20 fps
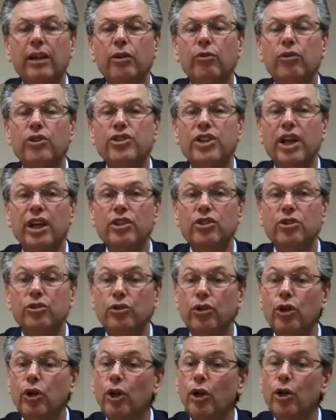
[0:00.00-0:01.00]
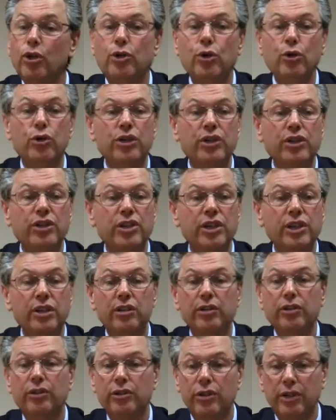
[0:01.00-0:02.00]
recession due to
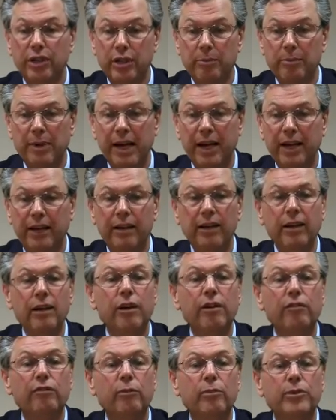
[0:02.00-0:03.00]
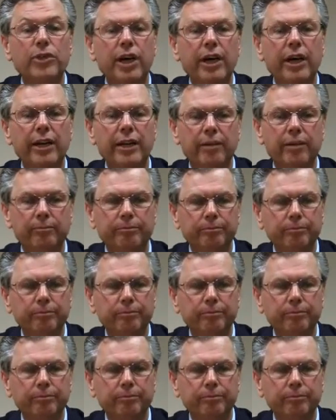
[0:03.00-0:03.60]
the demand from China.